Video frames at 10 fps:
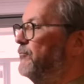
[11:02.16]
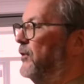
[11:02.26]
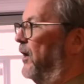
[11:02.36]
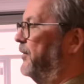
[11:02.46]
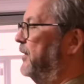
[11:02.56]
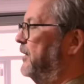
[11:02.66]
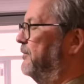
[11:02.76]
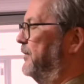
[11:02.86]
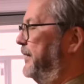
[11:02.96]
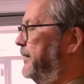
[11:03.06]
rather
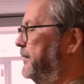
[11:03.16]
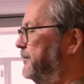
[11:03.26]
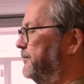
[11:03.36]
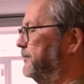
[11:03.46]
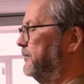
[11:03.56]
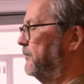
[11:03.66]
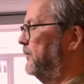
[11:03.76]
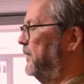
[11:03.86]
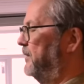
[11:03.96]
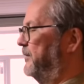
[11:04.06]
lovely.
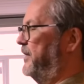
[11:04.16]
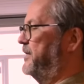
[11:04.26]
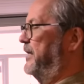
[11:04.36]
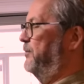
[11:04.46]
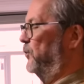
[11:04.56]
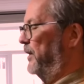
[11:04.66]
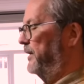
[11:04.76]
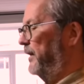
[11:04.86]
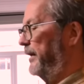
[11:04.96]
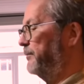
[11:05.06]
This keyboard I
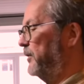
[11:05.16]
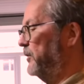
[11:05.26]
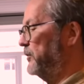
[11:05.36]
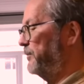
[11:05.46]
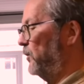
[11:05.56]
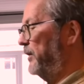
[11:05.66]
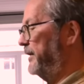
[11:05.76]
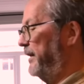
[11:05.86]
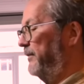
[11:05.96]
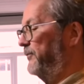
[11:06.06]
like because you plonk
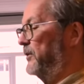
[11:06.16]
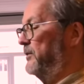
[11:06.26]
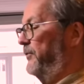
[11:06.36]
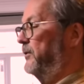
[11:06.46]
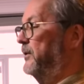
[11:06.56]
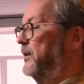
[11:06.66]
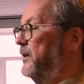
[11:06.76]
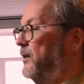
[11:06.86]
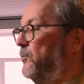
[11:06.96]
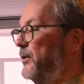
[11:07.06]
it down in front of you.
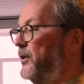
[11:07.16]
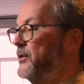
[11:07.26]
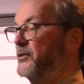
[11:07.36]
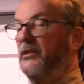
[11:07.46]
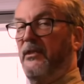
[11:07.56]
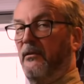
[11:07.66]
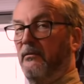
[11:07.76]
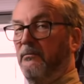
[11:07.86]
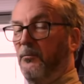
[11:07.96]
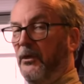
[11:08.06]
When I used to
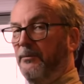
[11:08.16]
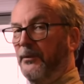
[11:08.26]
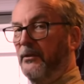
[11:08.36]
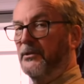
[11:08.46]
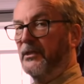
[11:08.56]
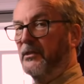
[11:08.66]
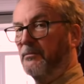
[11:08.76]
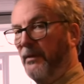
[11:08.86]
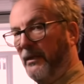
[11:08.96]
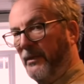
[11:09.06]
sell word
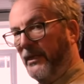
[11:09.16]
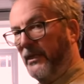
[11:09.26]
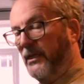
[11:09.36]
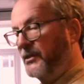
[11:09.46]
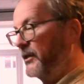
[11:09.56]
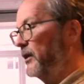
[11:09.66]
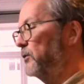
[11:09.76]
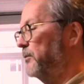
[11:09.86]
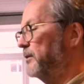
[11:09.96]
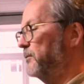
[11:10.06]
processors many, many years
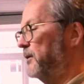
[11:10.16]
ago with